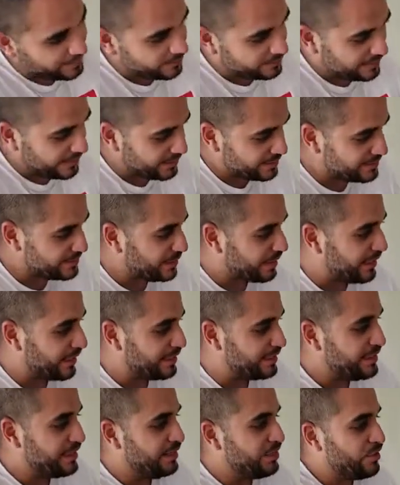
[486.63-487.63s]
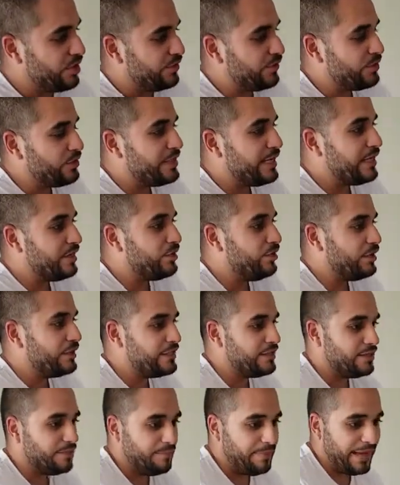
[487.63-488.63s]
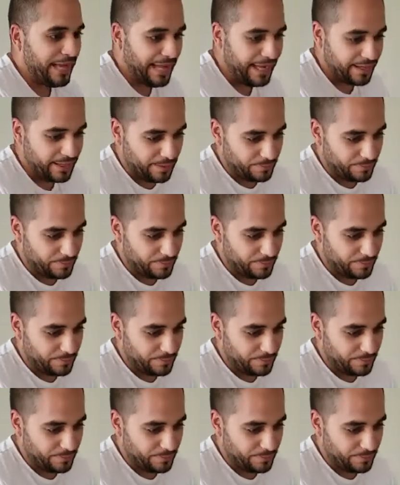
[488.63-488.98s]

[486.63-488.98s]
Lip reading: on that side. If you take a look to the back,